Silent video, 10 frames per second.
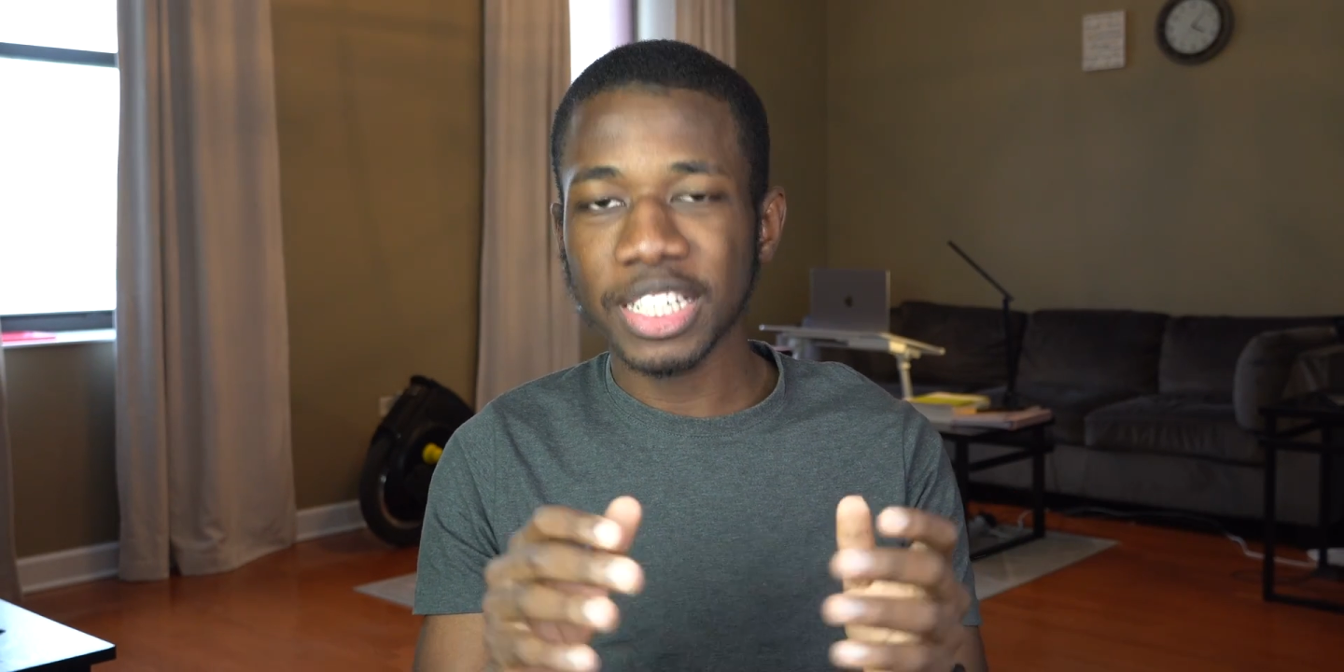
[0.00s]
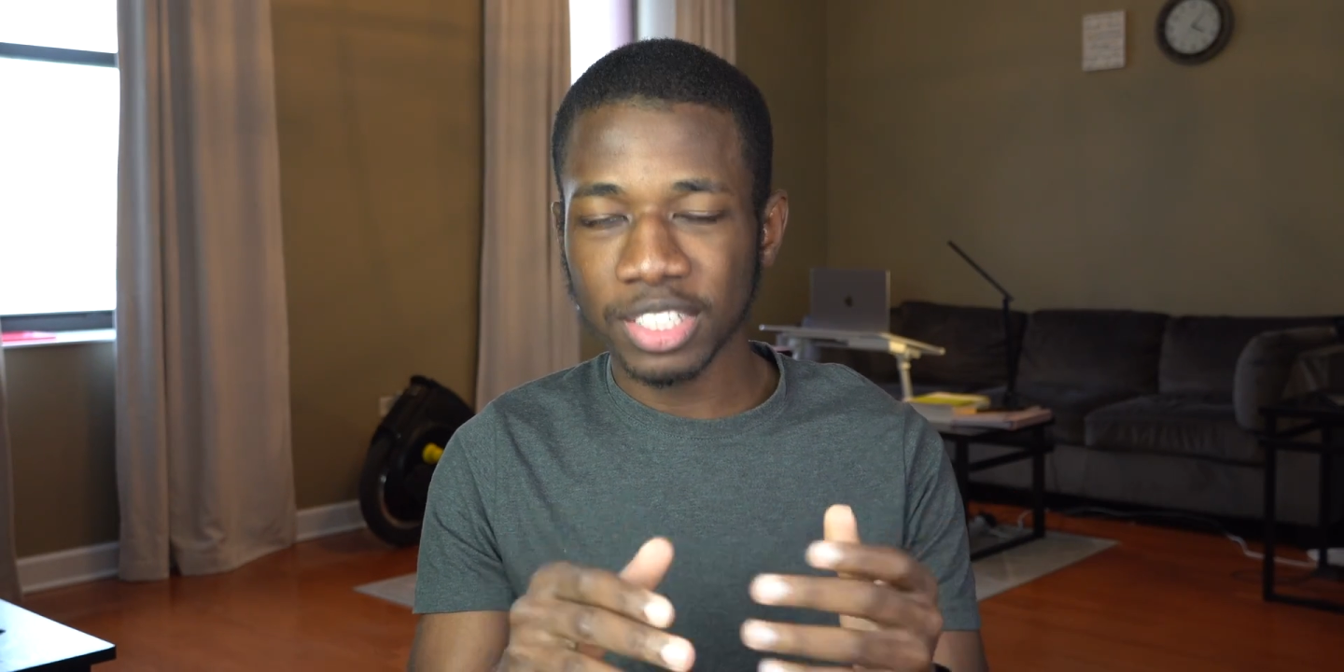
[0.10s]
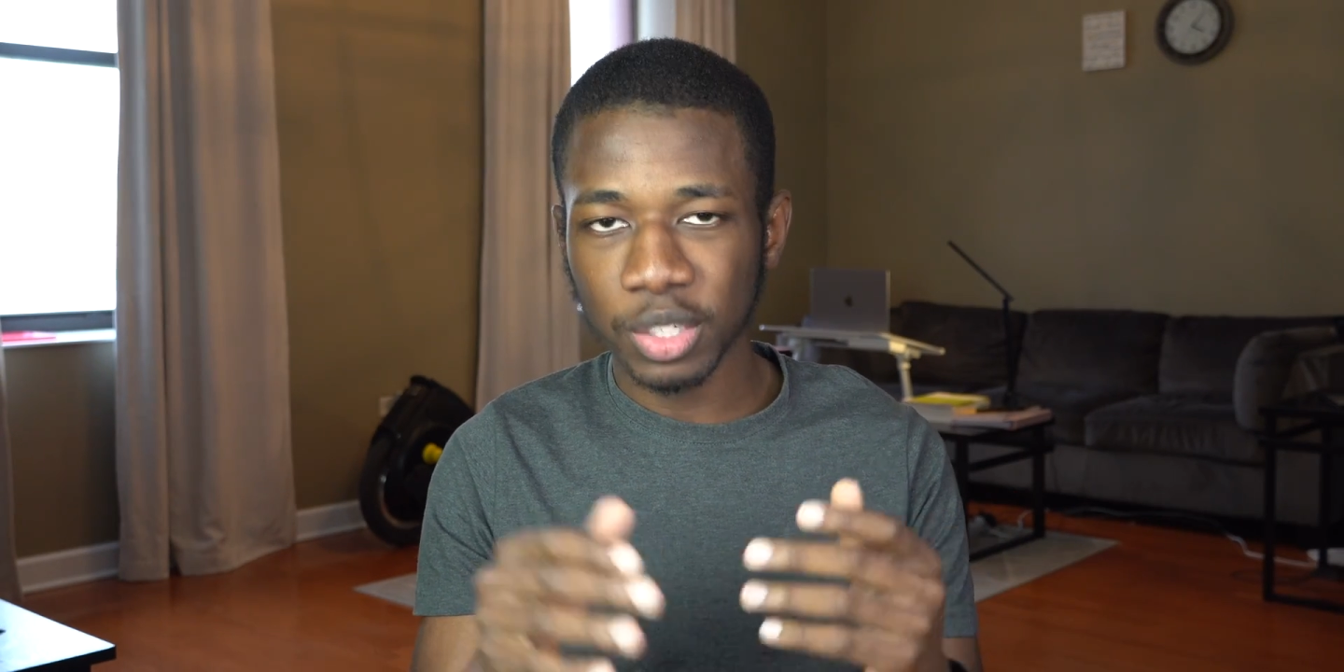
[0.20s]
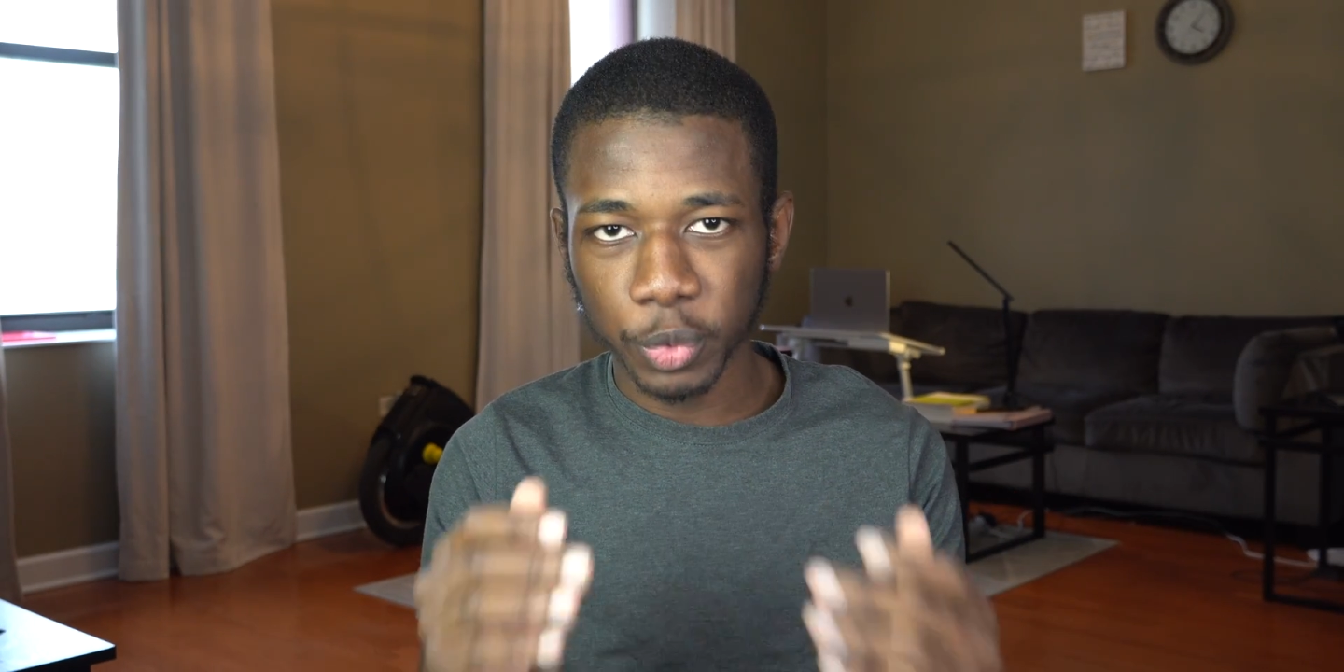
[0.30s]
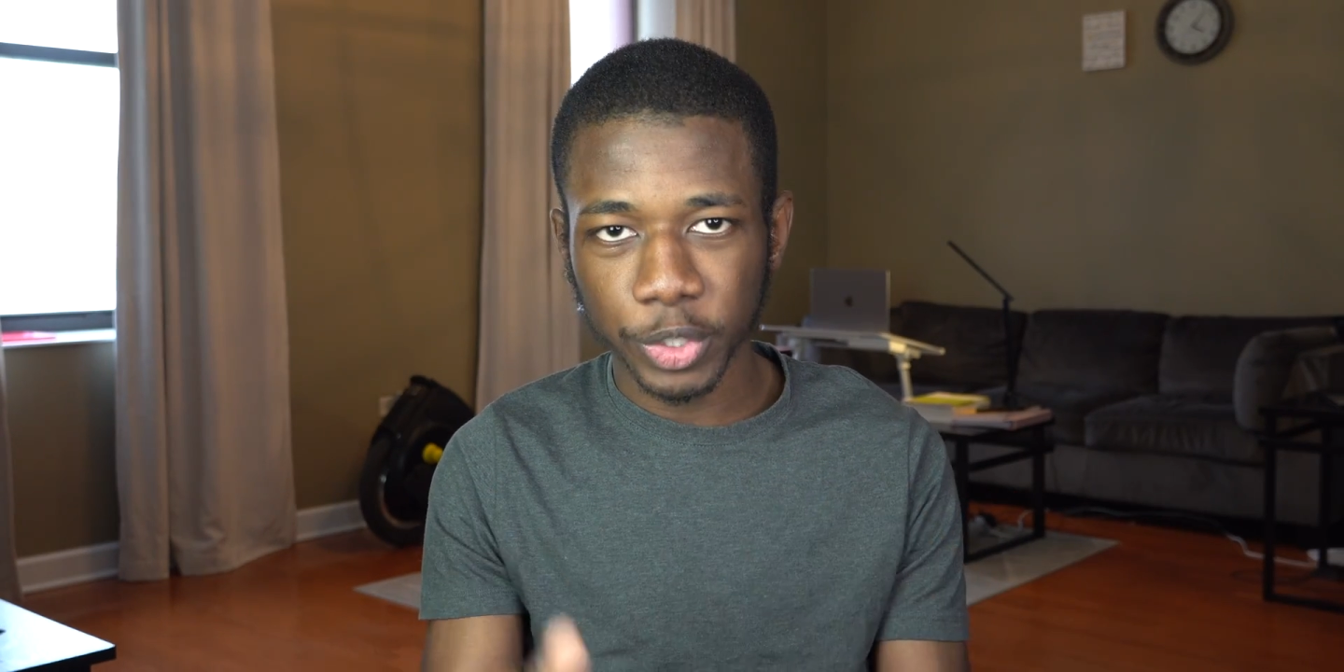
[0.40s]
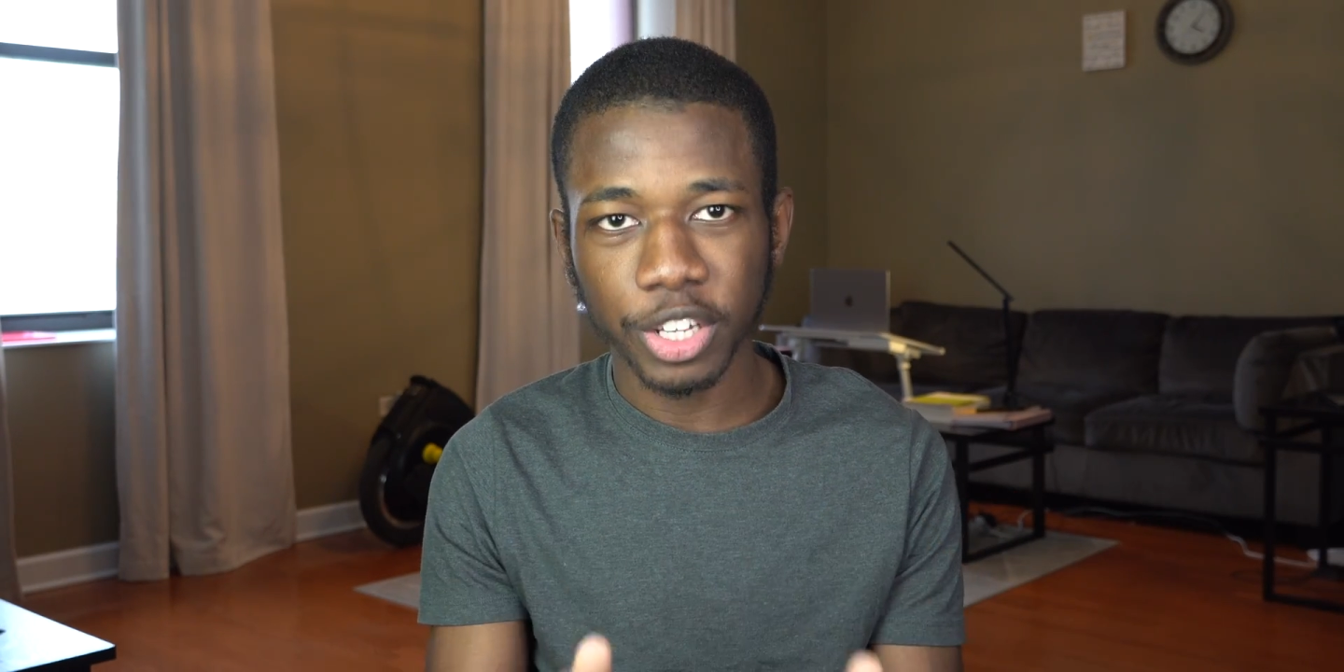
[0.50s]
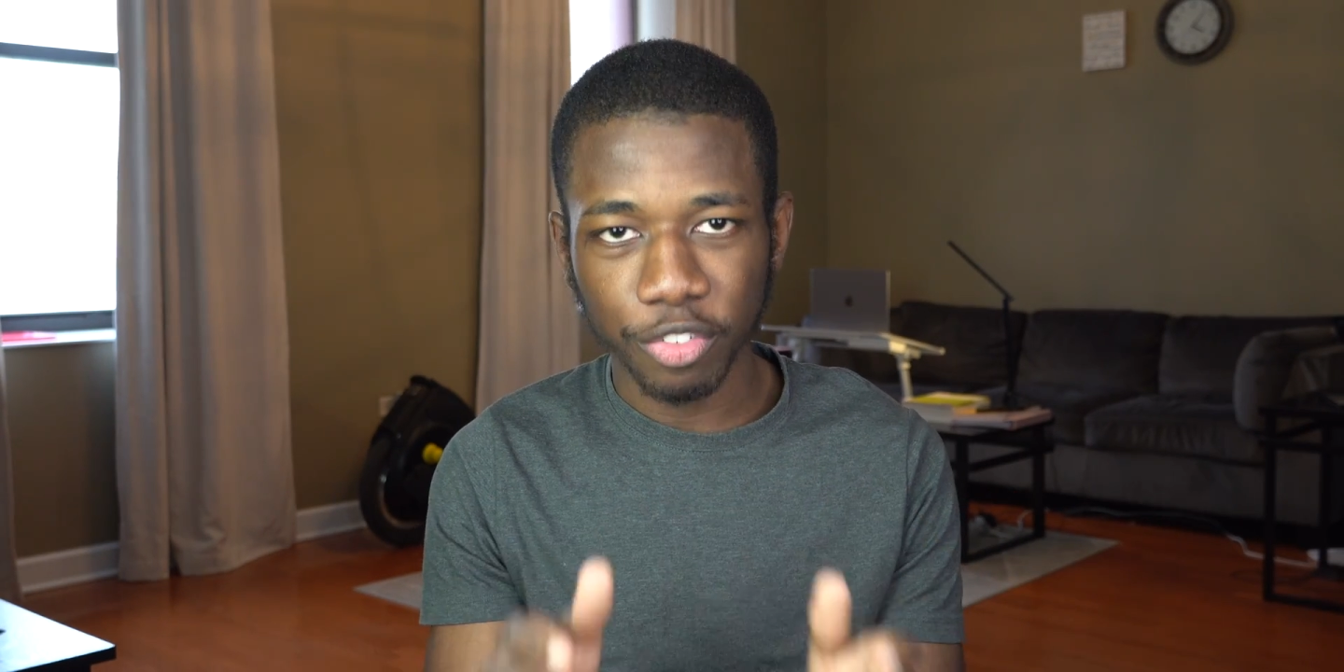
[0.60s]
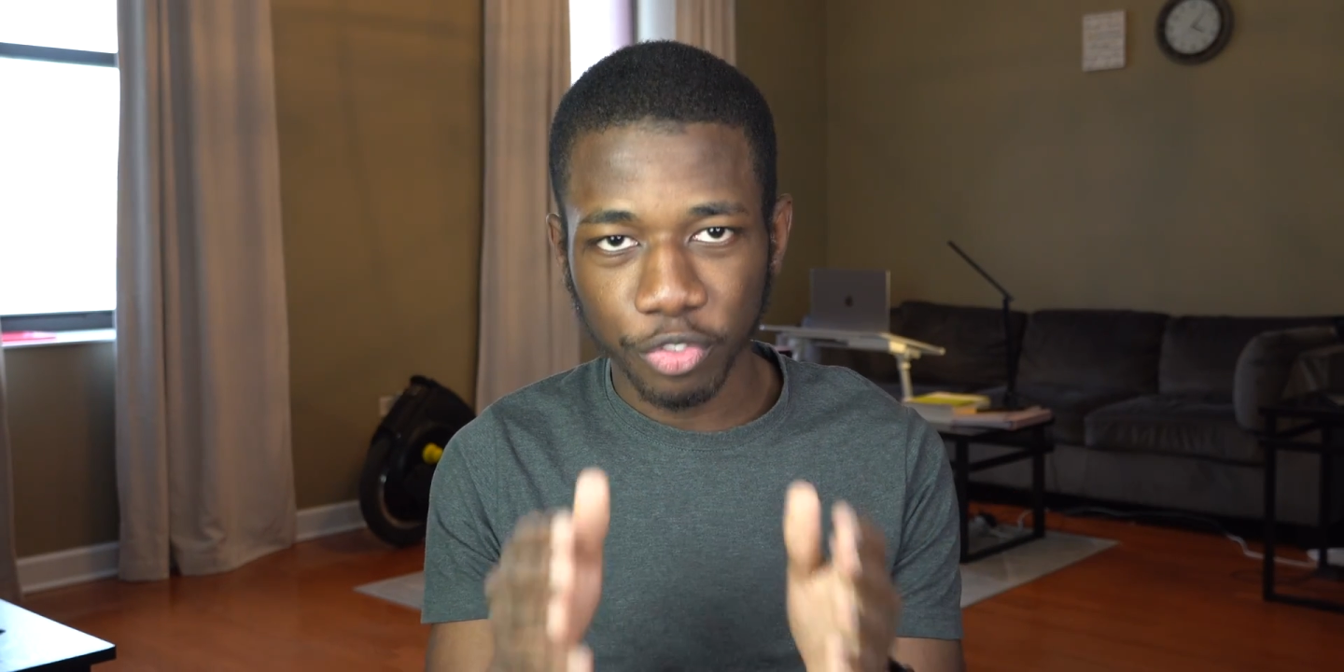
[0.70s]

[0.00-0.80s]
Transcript: isn't working